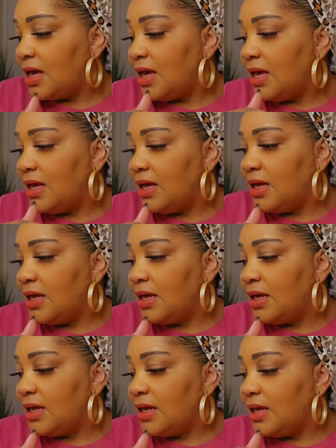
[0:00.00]
I,
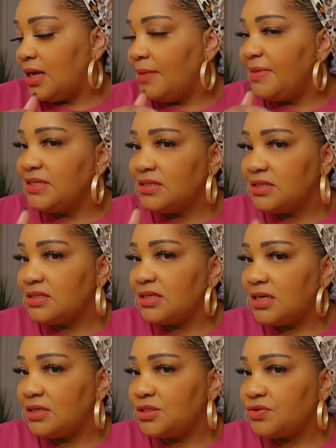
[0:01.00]
am into the
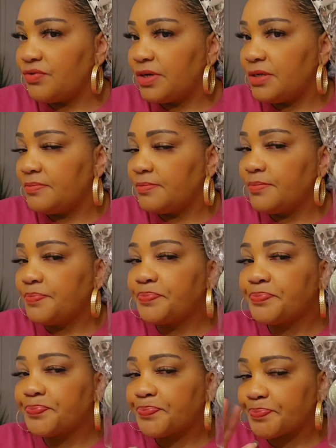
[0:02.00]
sage green.
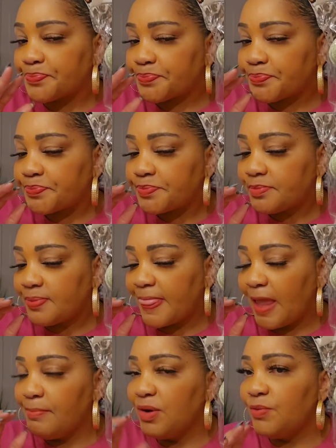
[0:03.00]

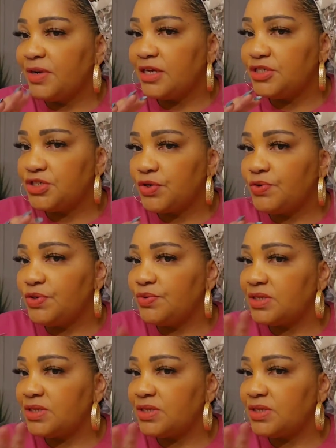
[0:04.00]
But when I show you